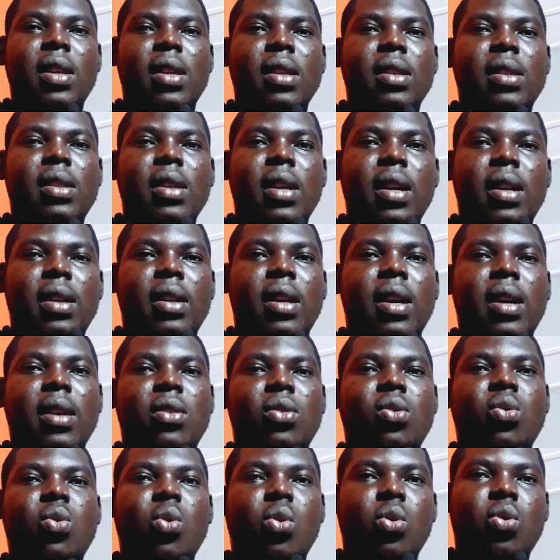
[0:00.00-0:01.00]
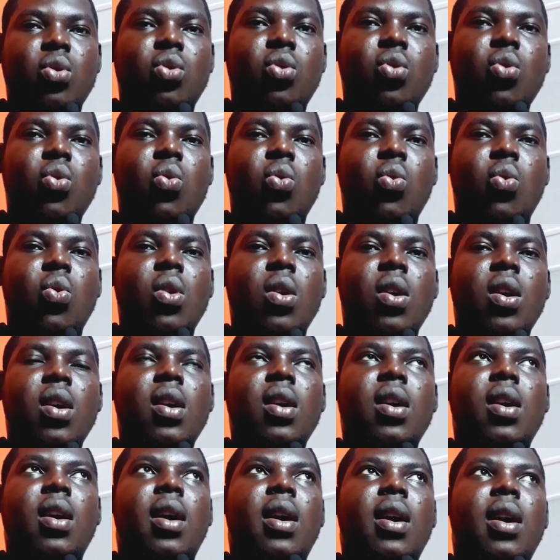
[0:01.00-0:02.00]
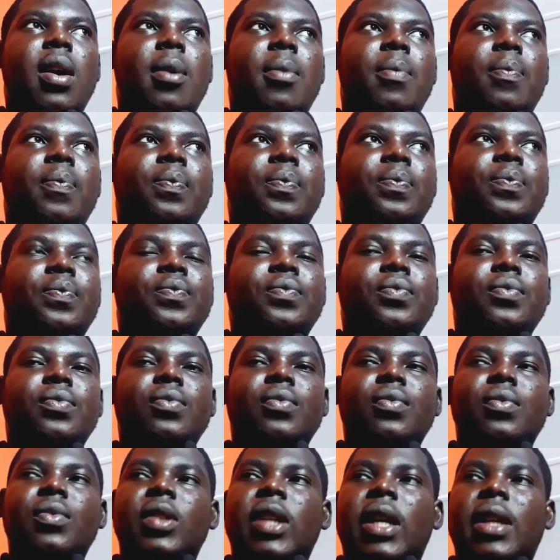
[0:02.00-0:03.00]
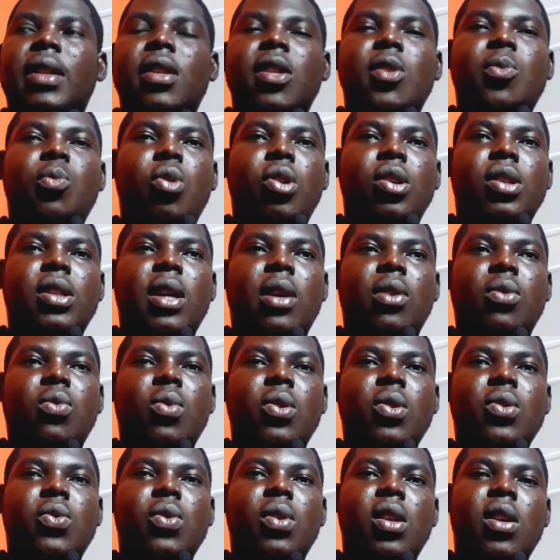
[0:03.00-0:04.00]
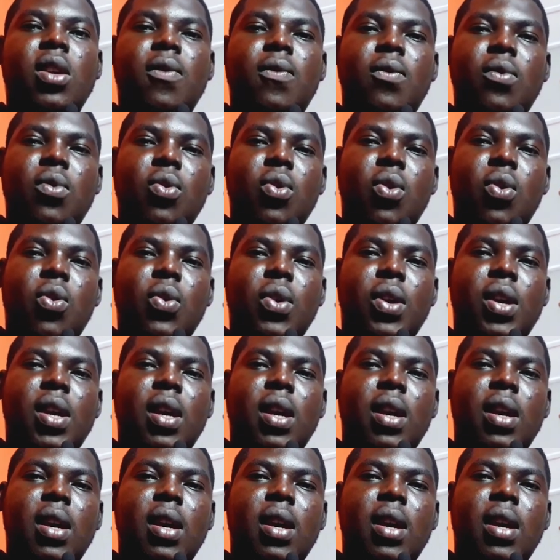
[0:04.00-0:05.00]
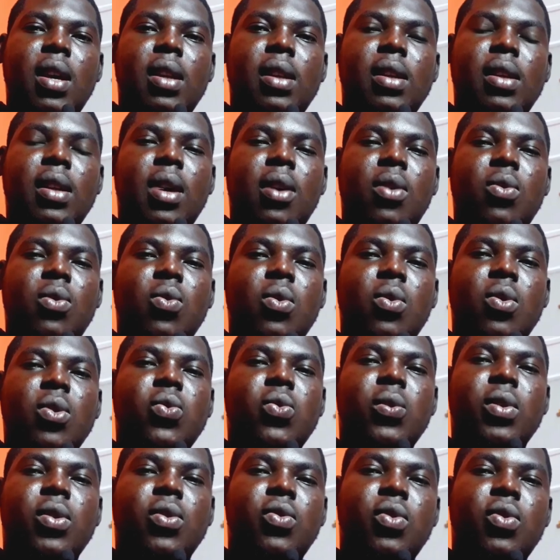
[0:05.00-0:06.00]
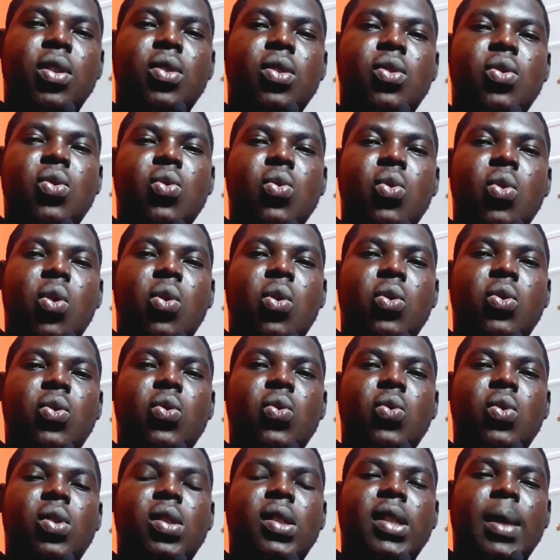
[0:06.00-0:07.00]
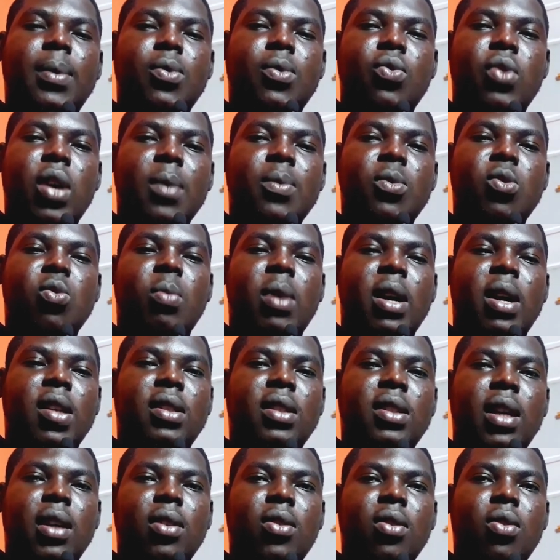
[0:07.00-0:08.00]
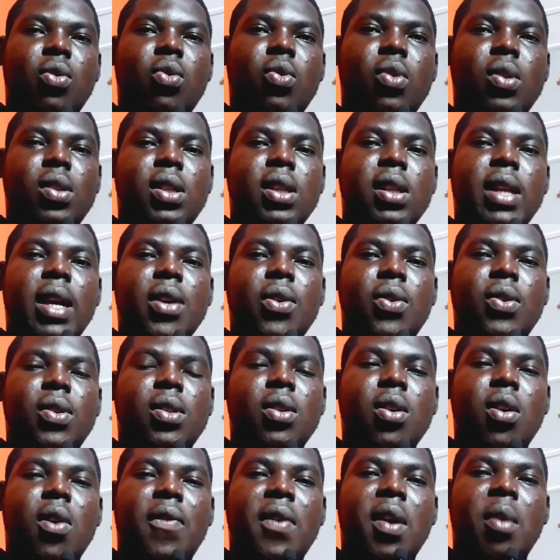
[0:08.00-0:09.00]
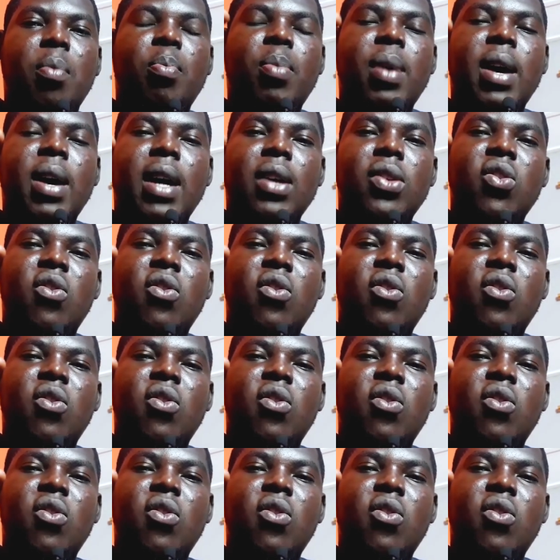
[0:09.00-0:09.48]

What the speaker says: under his control. At this point, I would want to leave you all here, and I would want to entreat you all to subscribe to my channel. Consider yourself a part of my